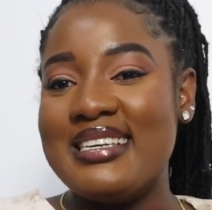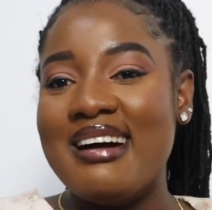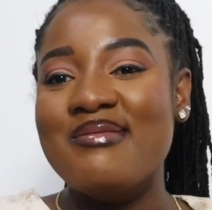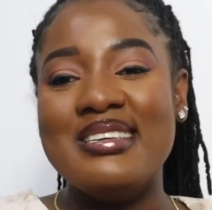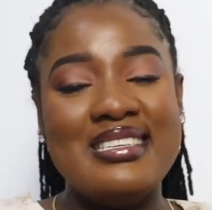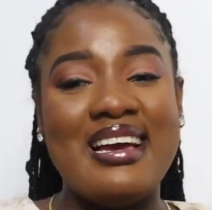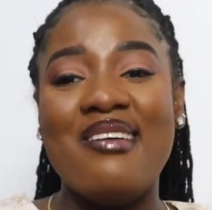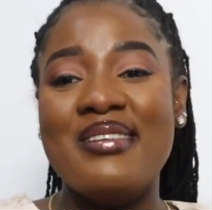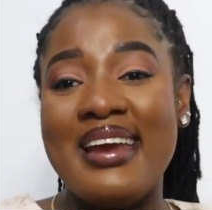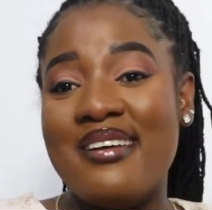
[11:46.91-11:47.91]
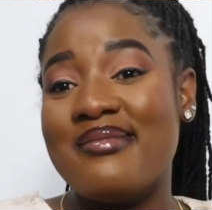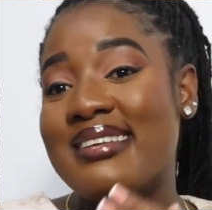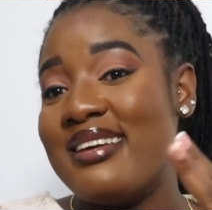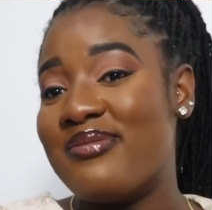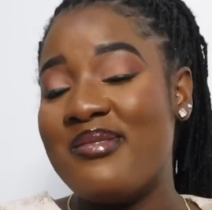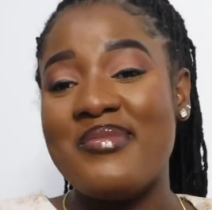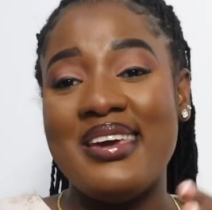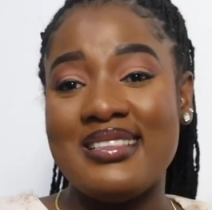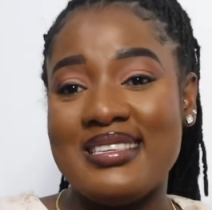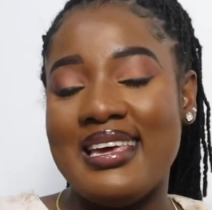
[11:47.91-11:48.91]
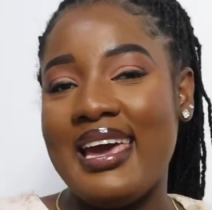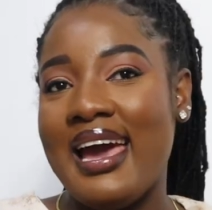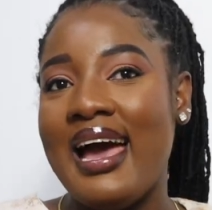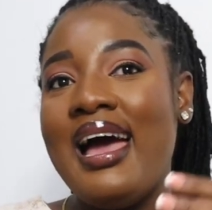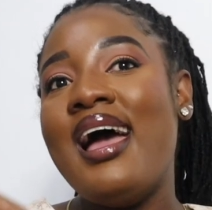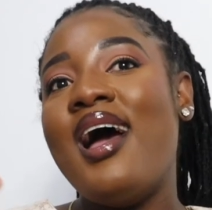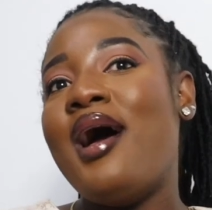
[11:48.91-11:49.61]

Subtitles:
jamming every day from here to here,